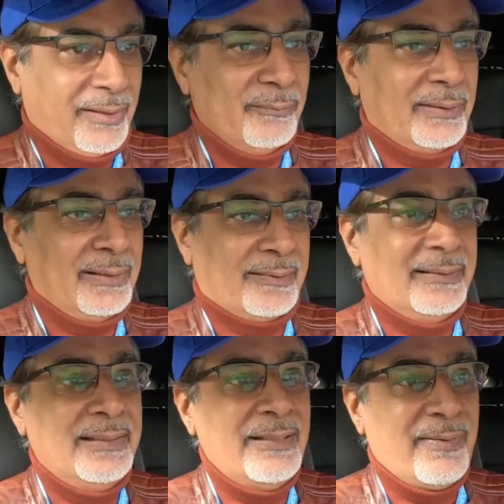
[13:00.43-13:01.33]
it, would just
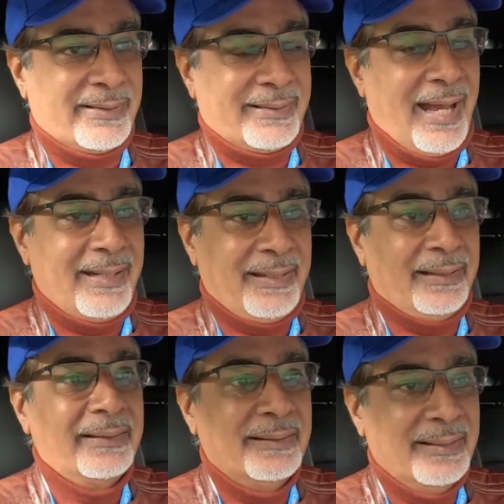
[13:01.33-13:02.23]
leave it
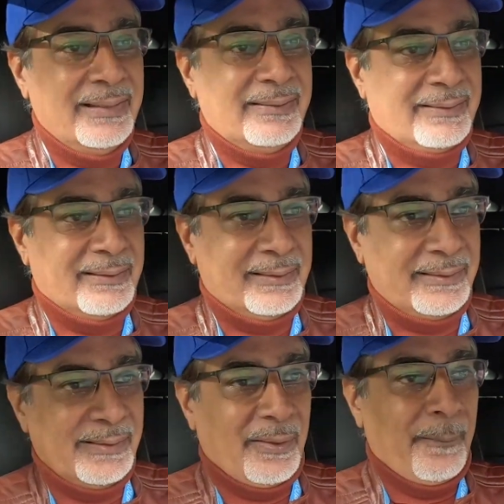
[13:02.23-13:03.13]
standing
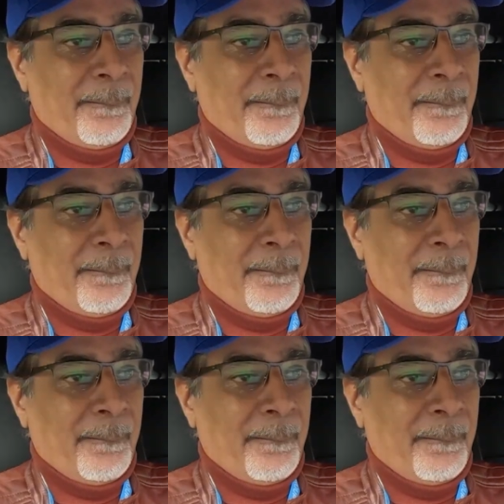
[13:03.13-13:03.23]
instantly. You know,